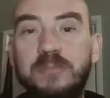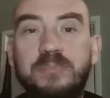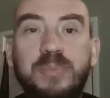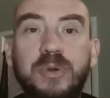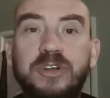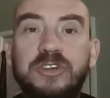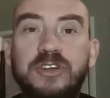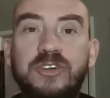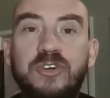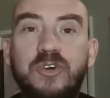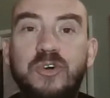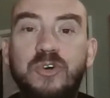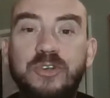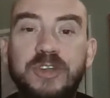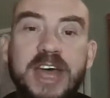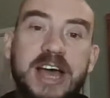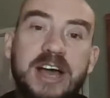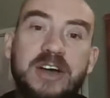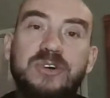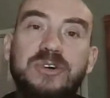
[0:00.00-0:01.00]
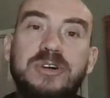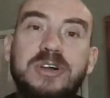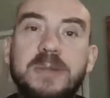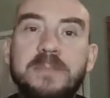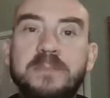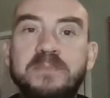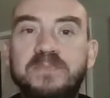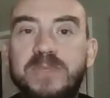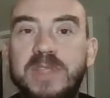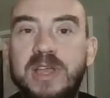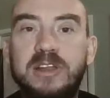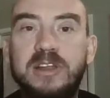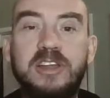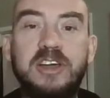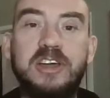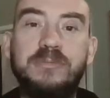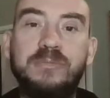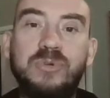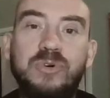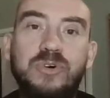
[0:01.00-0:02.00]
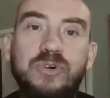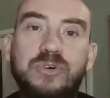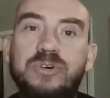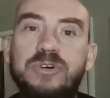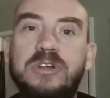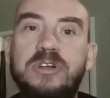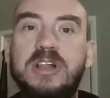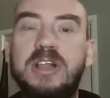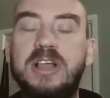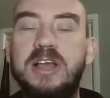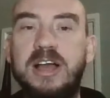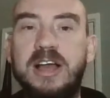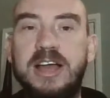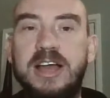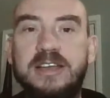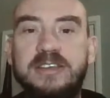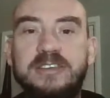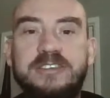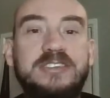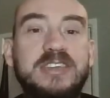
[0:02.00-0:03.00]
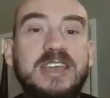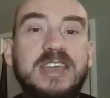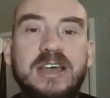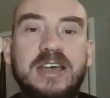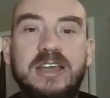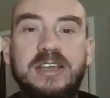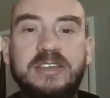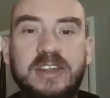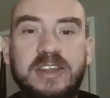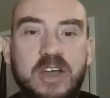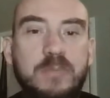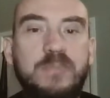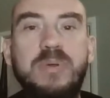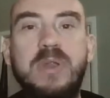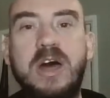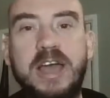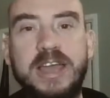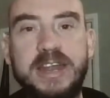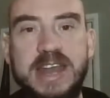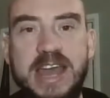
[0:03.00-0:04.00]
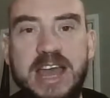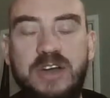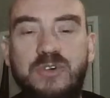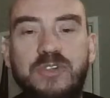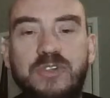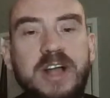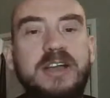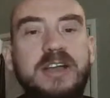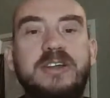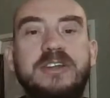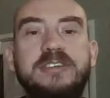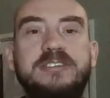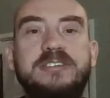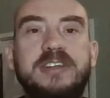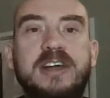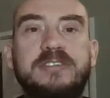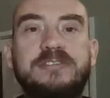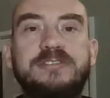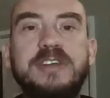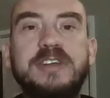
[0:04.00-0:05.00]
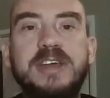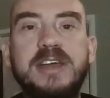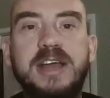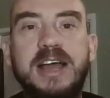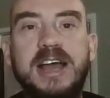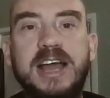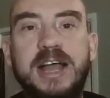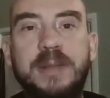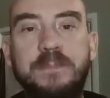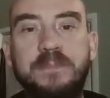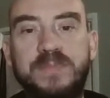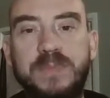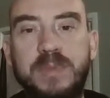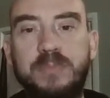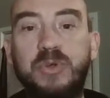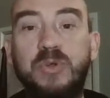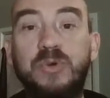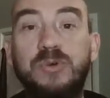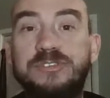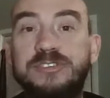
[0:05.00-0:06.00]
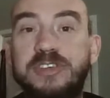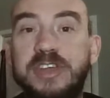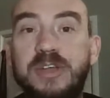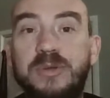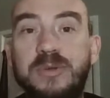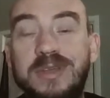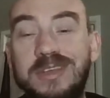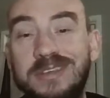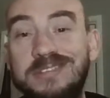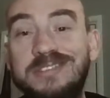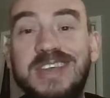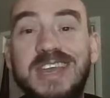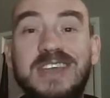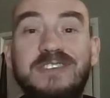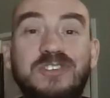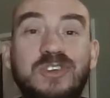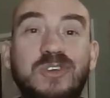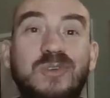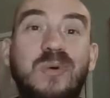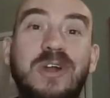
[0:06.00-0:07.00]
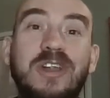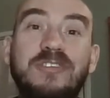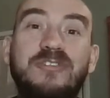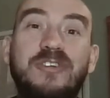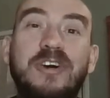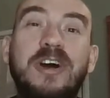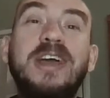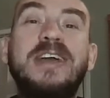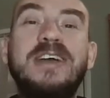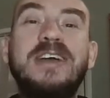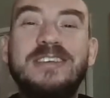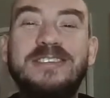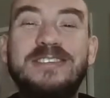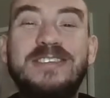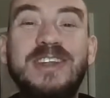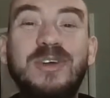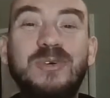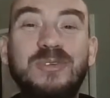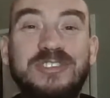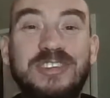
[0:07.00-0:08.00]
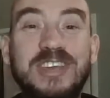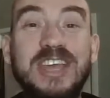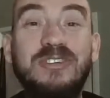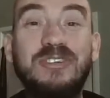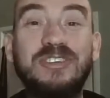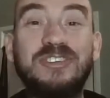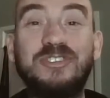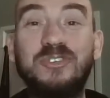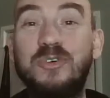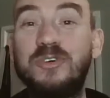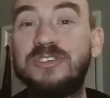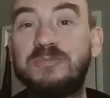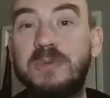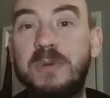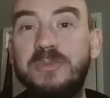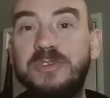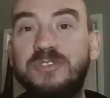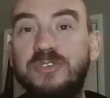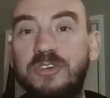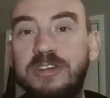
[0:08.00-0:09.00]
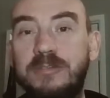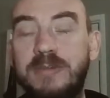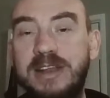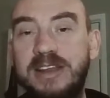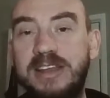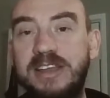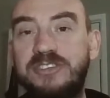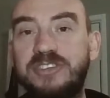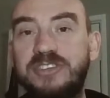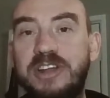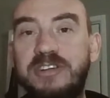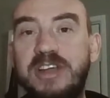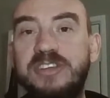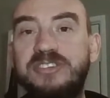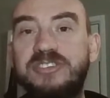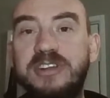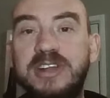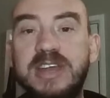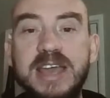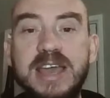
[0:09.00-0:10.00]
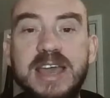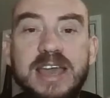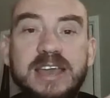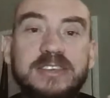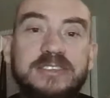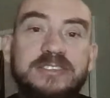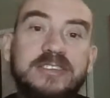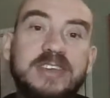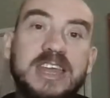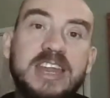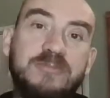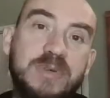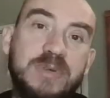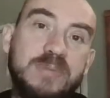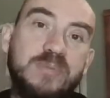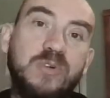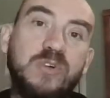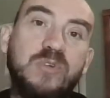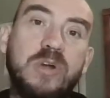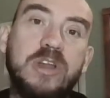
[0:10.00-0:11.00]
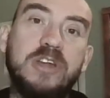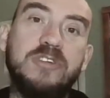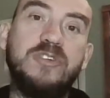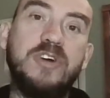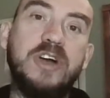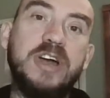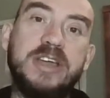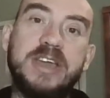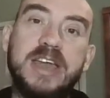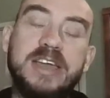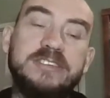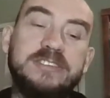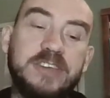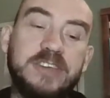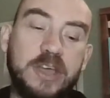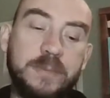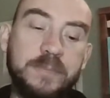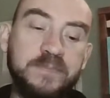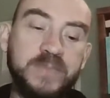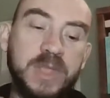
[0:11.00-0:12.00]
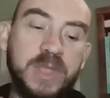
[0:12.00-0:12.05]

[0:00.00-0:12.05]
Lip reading: Book a call now, learn more, see it, apply now, all that kind of stuff. But also see if you qualify. So the little secret sauce when we're talking about lead generation is seeing if people qualify. Okay, so